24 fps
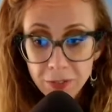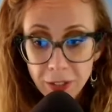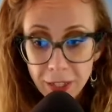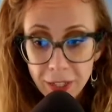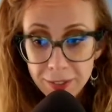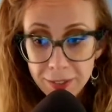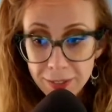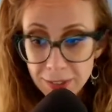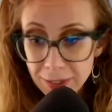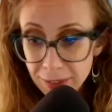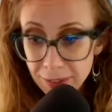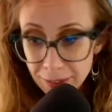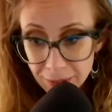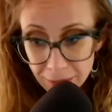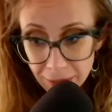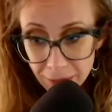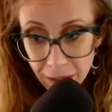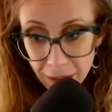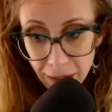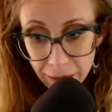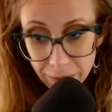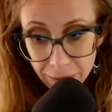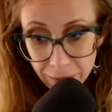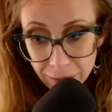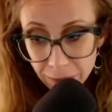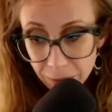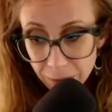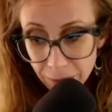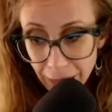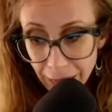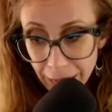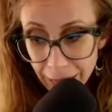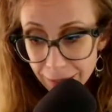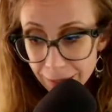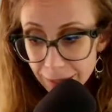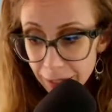as, I don't know,
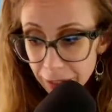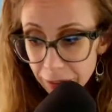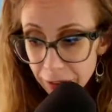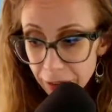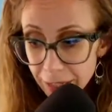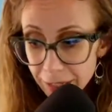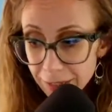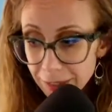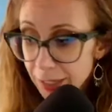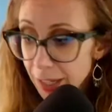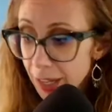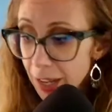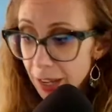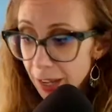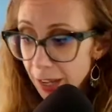the Antichrist.